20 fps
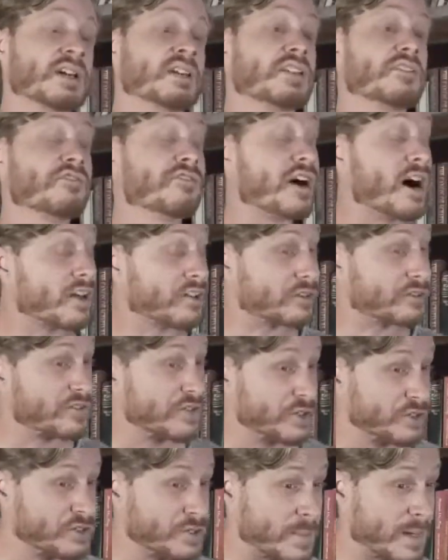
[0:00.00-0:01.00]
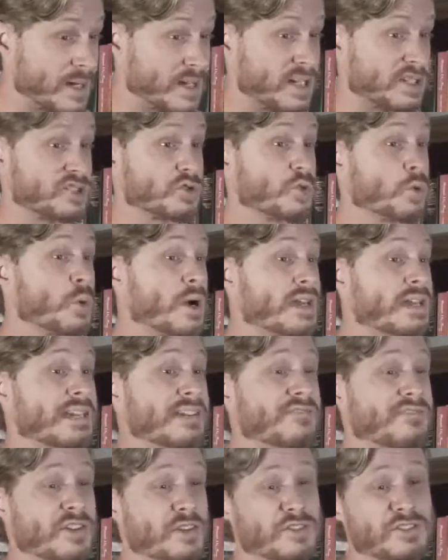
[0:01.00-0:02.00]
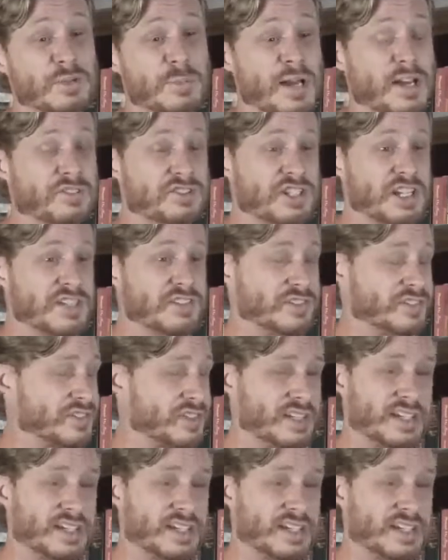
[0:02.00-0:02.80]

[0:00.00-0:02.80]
the Father feels about us the way he feels about Jesus.